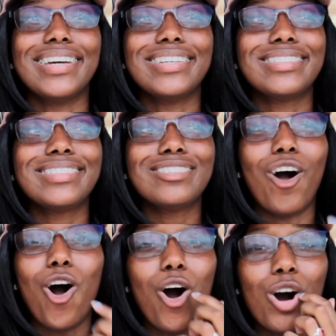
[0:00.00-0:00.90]
It's just
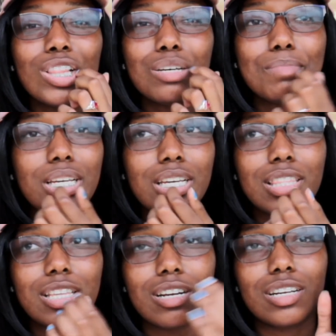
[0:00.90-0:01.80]
all up
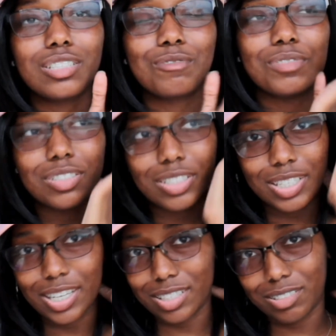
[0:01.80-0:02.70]
in there. It's
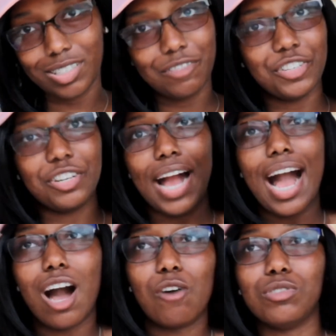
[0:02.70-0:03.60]
really, and if you're
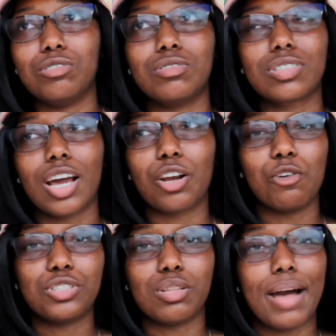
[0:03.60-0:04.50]
out, you just gotta
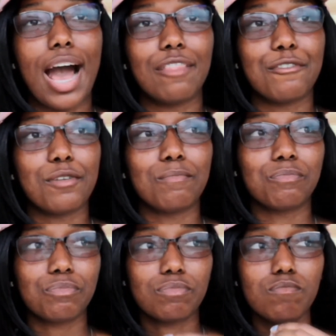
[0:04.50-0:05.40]
go to the bathroom
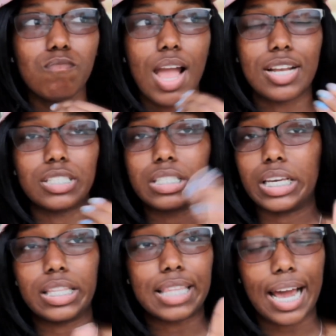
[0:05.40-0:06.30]
and just
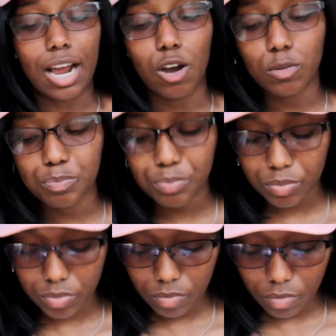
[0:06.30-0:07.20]
get that out.
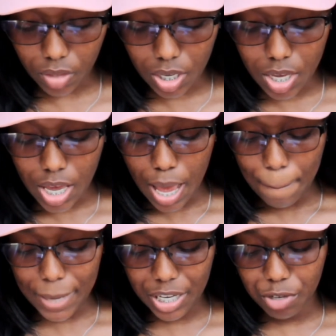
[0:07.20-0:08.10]

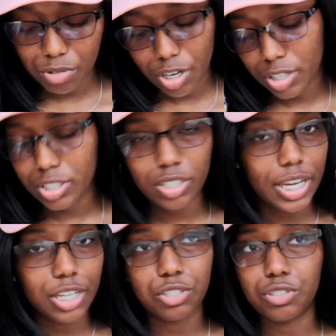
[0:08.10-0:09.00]
But you learn to
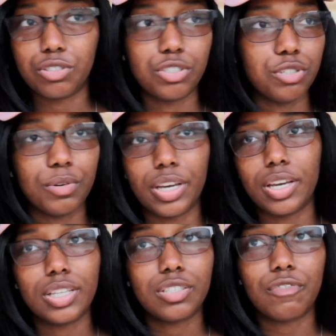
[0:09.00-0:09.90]
like do
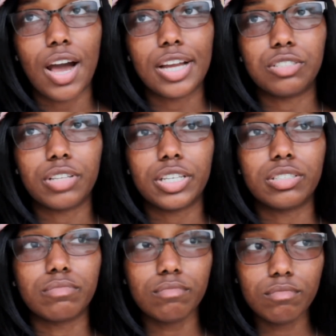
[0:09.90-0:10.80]
it. It's fine. You
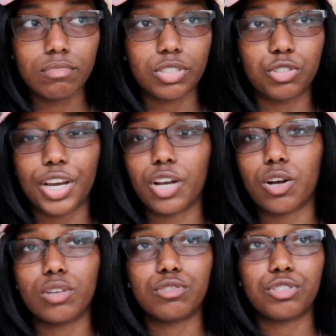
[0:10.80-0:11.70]
like drink
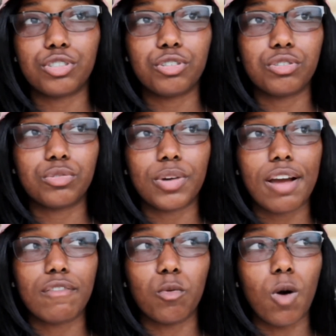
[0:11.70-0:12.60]
juice,
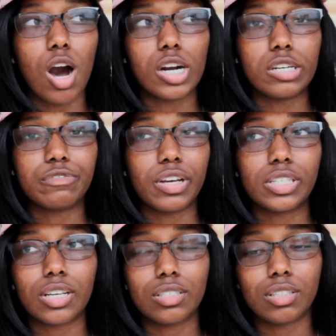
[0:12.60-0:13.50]
whatever, water,
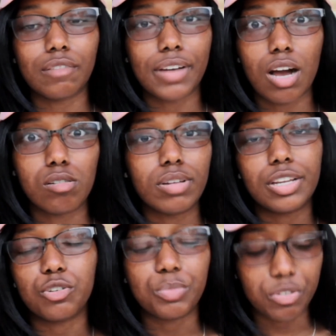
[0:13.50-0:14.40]
flush that stuff out,
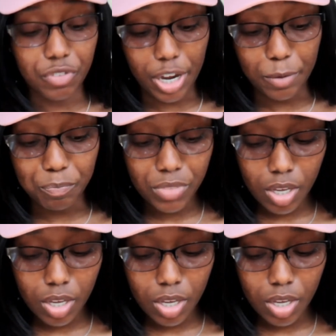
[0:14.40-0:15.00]
and you'll be fine.